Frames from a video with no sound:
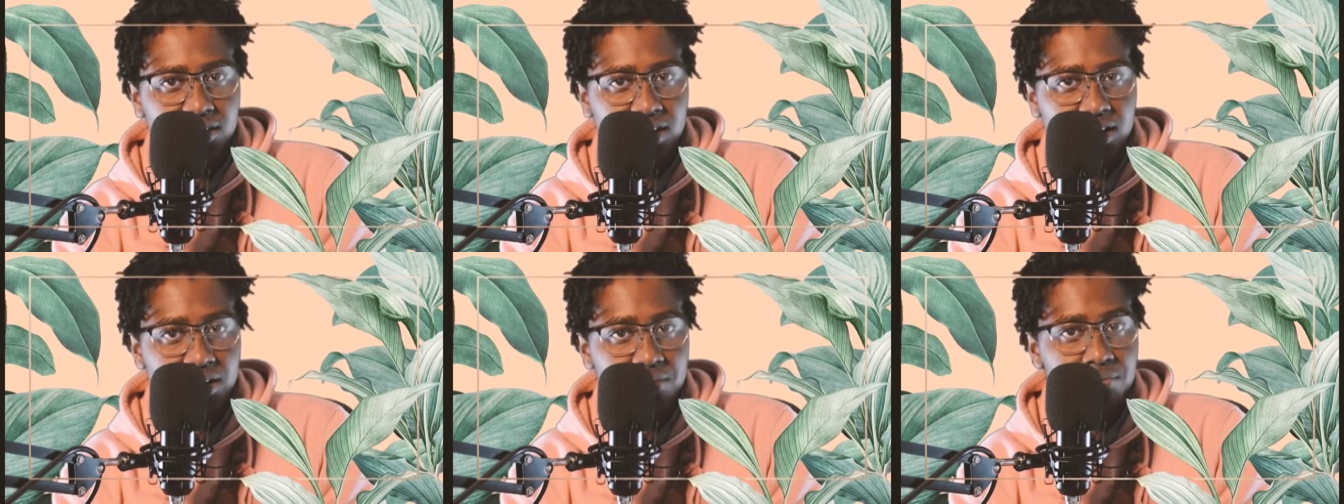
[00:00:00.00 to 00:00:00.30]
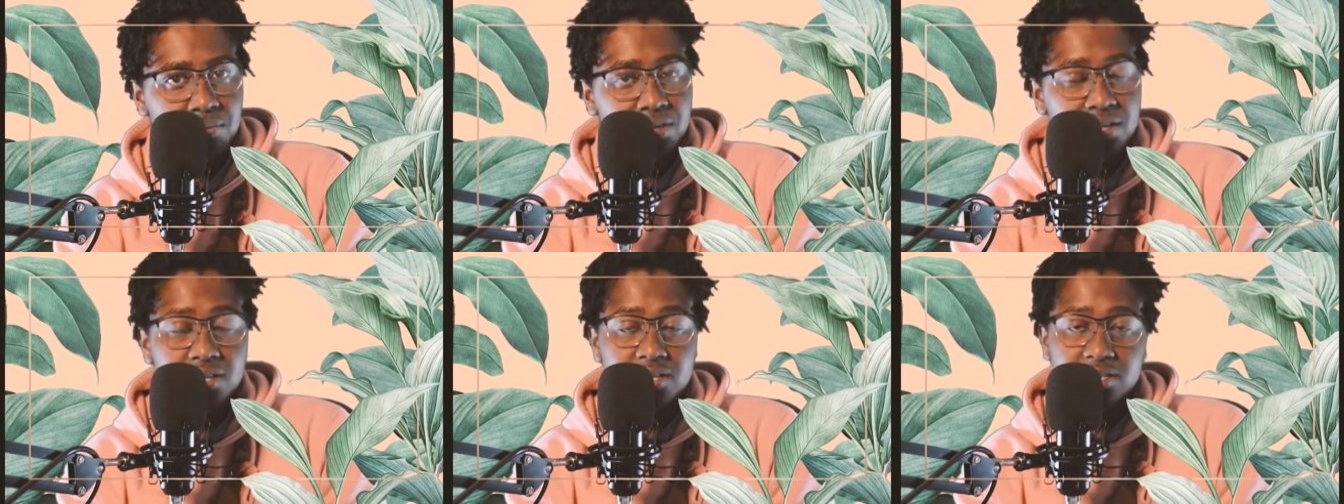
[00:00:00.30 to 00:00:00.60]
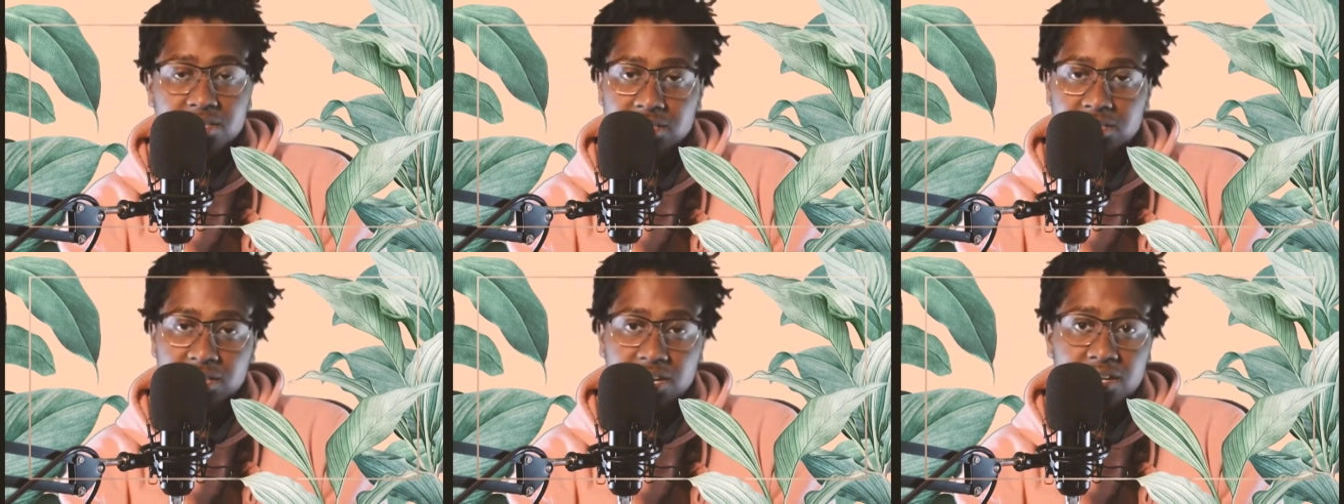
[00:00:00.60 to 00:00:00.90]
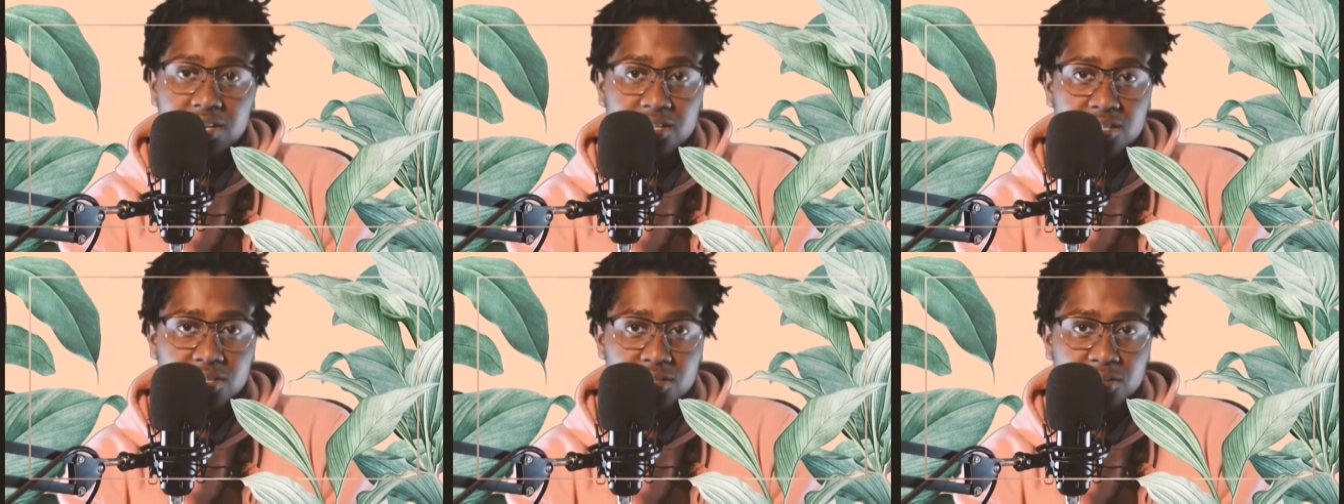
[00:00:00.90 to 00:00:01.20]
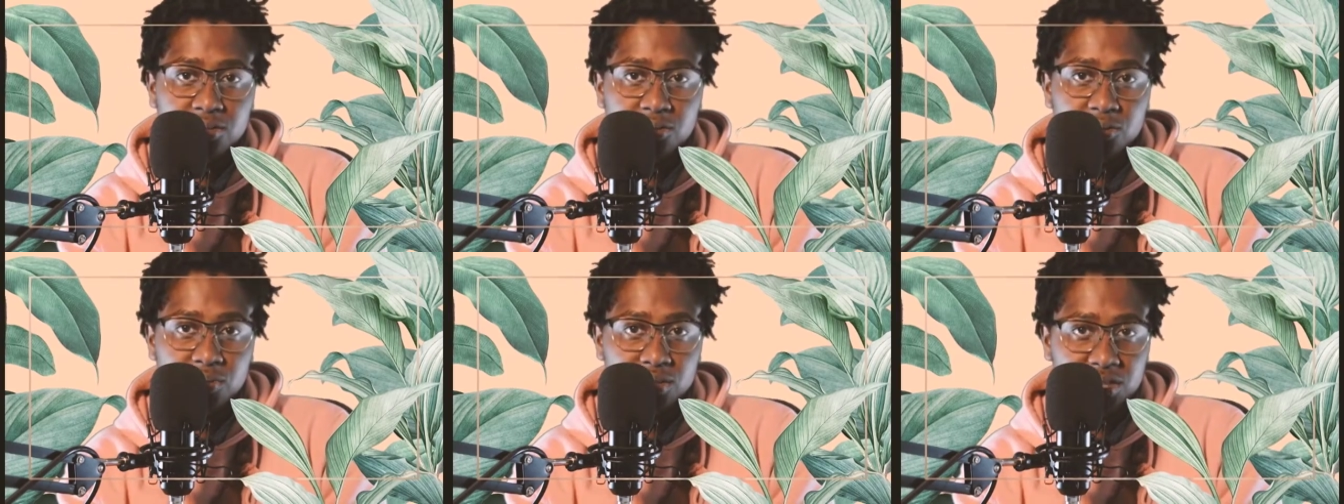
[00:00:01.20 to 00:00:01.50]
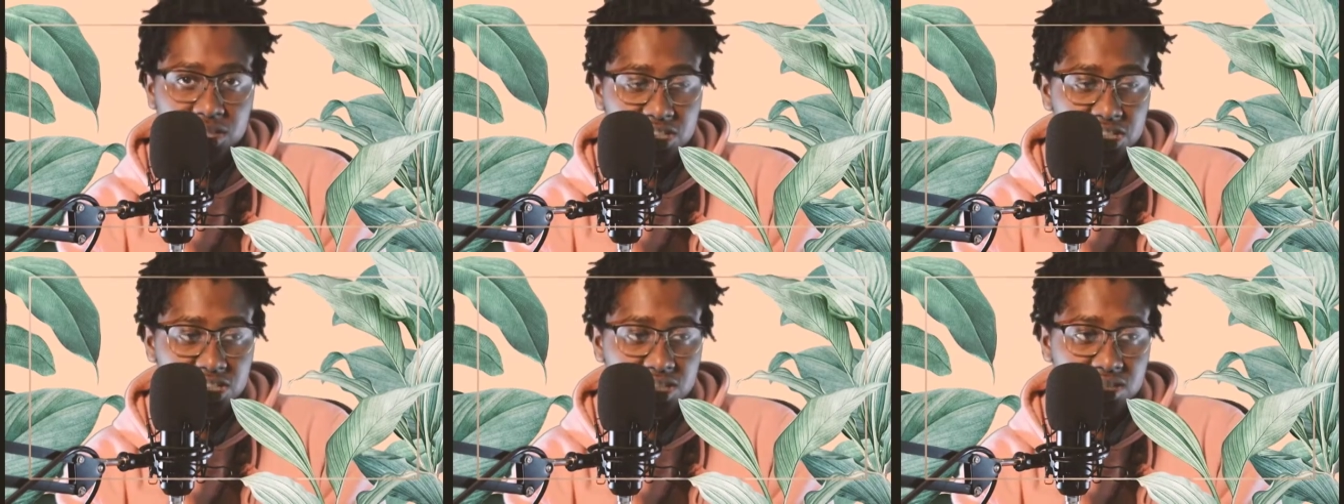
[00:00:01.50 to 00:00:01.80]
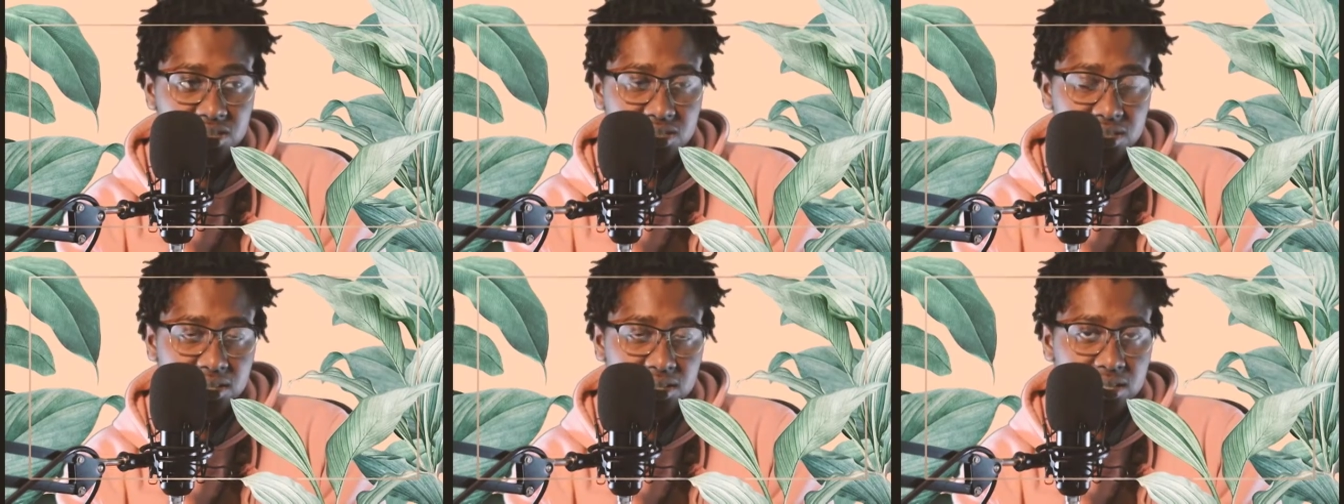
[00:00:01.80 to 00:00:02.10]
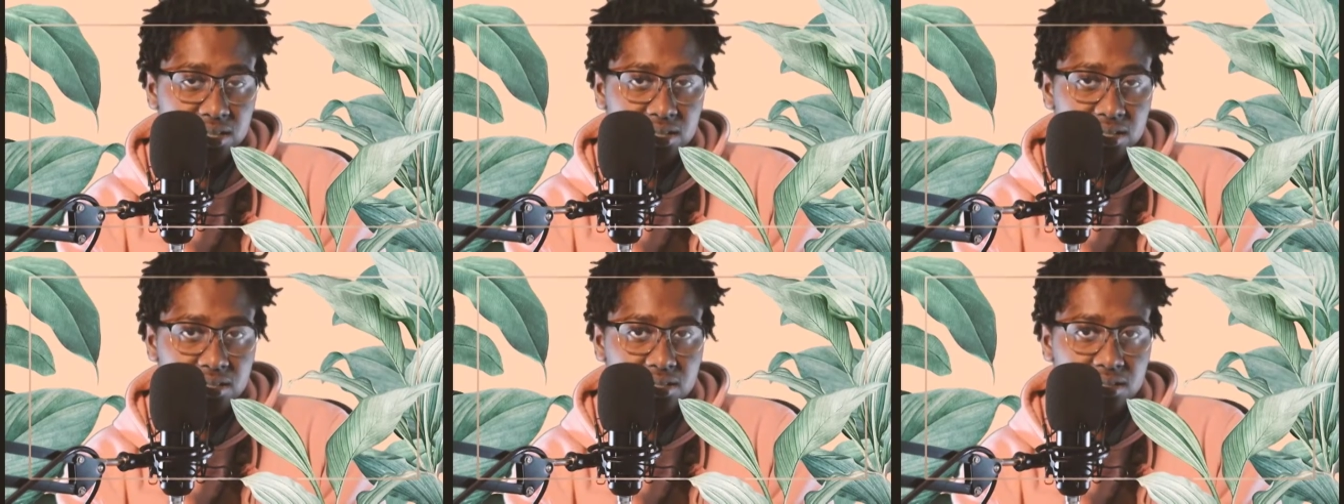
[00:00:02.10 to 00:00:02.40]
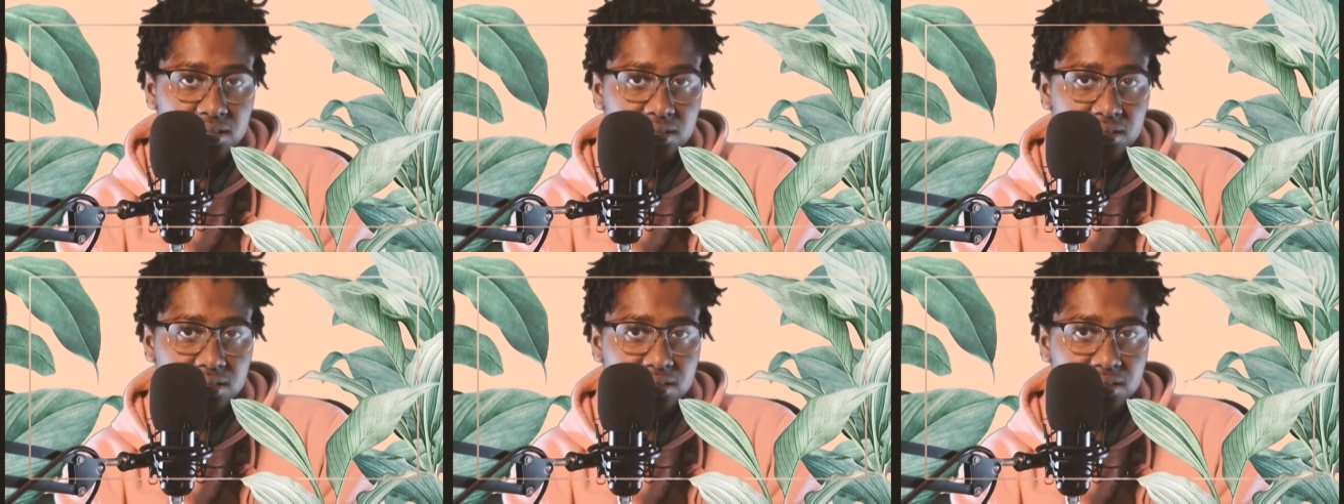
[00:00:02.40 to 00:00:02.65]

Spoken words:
and be content with just it.